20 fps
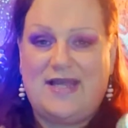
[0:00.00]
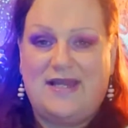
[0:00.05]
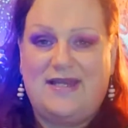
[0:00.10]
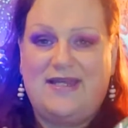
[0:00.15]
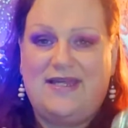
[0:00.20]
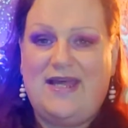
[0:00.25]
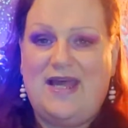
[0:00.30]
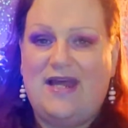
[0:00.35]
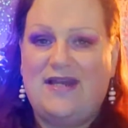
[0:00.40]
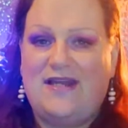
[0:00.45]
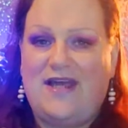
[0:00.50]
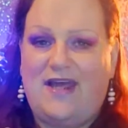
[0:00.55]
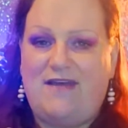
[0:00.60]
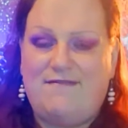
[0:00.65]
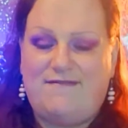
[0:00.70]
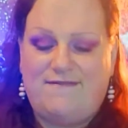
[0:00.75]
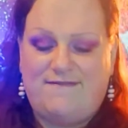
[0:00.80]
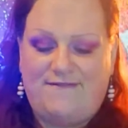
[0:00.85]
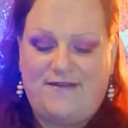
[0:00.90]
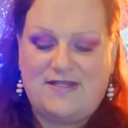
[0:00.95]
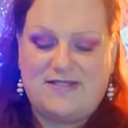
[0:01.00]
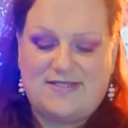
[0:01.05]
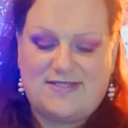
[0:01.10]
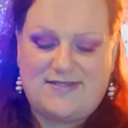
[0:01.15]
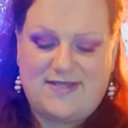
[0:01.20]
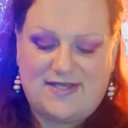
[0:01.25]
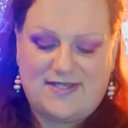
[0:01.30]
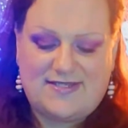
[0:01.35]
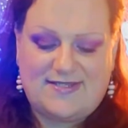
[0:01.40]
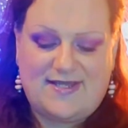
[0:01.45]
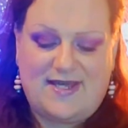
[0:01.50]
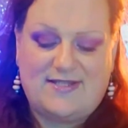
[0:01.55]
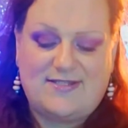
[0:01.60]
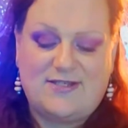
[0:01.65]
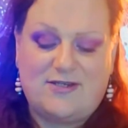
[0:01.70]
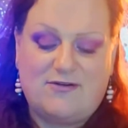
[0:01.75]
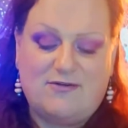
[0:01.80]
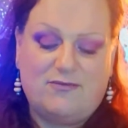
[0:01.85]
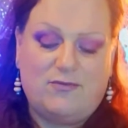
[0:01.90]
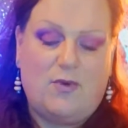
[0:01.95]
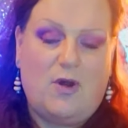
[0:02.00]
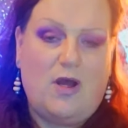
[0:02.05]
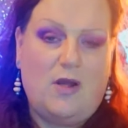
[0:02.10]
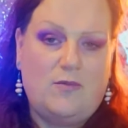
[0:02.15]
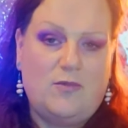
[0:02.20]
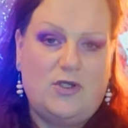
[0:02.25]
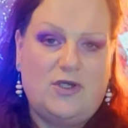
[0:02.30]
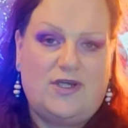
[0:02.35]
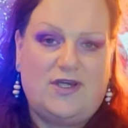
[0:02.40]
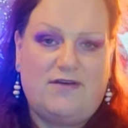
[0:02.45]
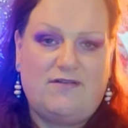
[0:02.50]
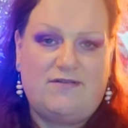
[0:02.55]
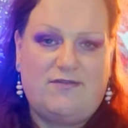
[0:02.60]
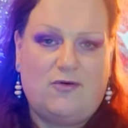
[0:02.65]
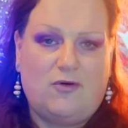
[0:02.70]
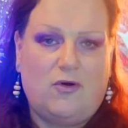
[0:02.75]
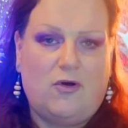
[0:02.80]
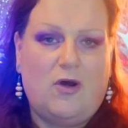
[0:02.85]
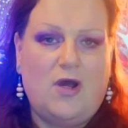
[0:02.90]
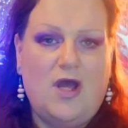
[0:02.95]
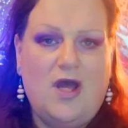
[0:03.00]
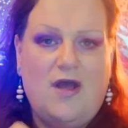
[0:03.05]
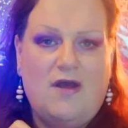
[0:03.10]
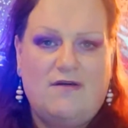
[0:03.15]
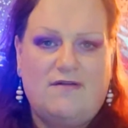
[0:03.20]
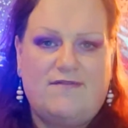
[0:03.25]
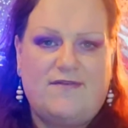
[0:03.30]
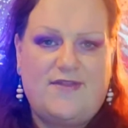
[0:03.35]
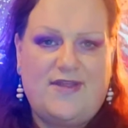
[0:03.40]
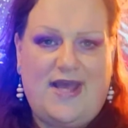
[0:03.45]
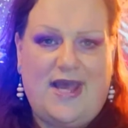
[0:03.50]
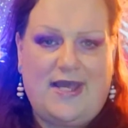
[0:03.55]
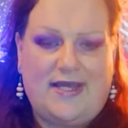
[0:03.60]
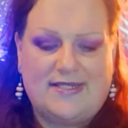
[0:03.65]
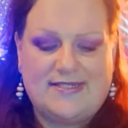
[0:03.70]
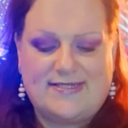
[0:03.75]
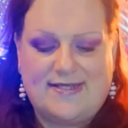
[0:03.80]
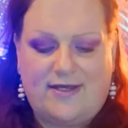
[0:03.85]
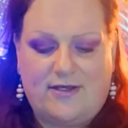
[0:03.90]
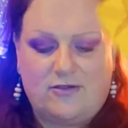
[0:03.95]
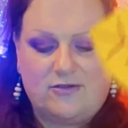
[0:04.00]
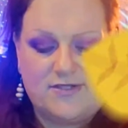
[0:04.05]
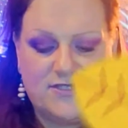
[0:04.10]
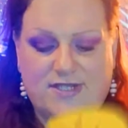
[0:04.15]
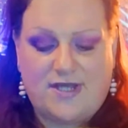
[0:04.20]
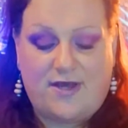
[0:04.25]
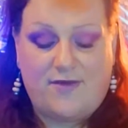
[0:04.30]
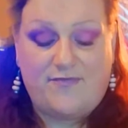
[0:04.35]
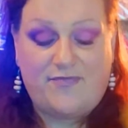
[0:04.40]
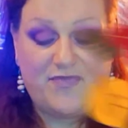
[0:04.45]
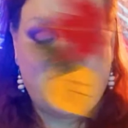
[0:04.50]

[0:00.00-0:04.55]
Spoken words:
and again, it fits the aesthetic of what I'm looking for the Hecate altar.